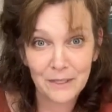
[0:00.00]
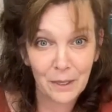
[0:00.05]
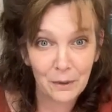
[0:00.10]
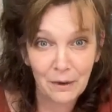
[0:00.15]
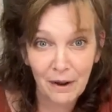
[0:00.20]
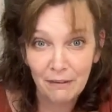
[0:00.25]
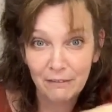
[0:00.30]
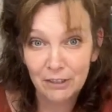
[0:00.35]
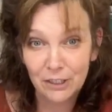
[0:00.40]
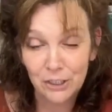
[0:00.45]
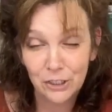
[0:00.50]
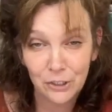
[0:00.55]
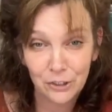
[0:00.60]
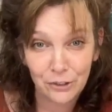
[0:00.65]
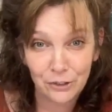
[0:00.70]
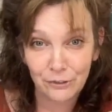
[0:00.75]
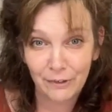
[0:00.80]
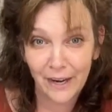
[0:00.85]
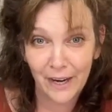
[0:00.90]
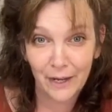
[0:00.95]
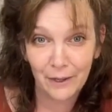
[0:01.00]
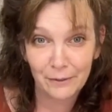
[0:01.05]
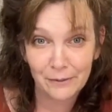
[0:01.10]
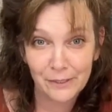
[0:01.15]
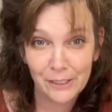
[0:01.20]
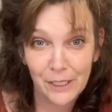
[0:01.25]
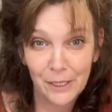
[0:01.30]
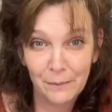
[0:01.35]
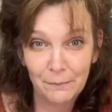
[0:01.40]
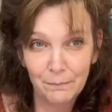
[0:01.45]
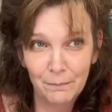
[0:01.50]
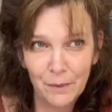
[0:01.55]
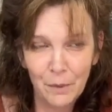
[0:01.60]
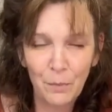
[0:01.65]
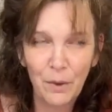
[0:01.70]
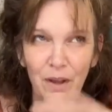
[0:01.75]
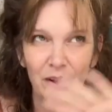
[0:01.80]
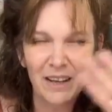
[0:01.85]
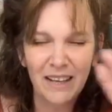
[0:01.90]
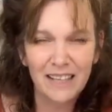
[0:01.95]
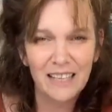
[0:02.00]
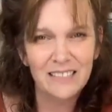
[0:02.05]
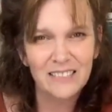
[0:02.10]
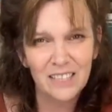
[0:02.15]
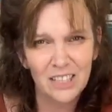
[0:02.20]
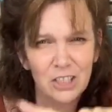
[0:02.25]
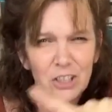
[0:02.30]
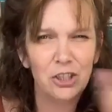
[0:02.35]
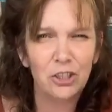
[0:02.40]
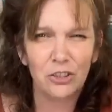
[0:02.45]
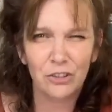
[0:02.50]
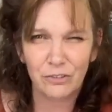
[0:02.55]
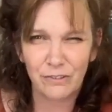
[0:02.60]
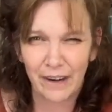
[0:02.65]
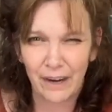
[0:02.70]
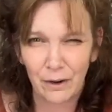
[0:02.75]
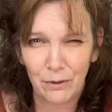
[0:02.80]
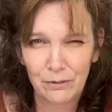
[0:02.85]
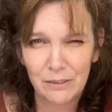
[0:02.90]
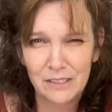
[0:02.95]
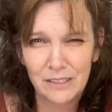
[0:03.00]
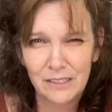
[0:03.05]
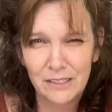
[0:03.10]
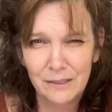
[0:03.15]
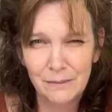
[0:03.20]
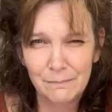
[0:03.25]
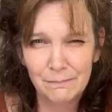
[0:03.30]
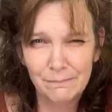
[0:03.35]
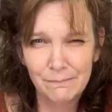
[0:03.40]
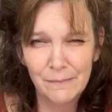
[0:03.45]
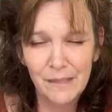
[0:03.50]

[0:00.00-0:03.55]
without having to turn around. Well, I guess I could turn around.